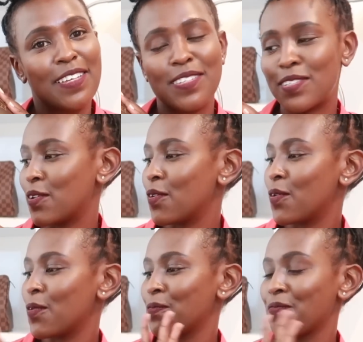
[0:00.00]

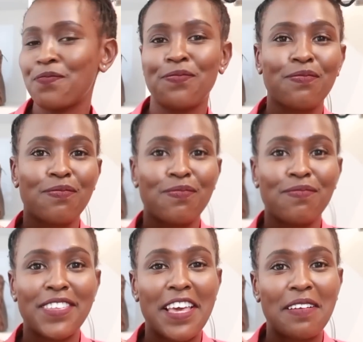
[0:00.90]
So
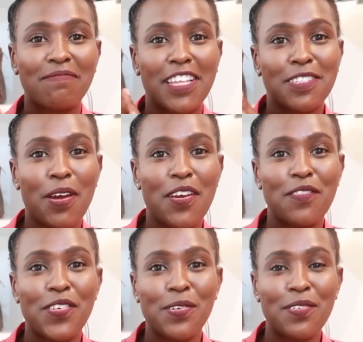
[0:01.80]
yeah, that's my
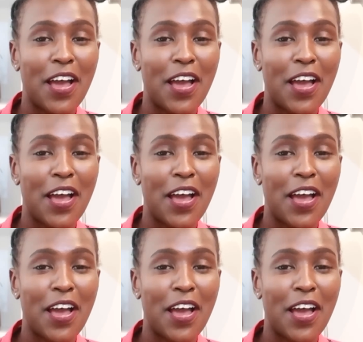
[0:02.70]
review.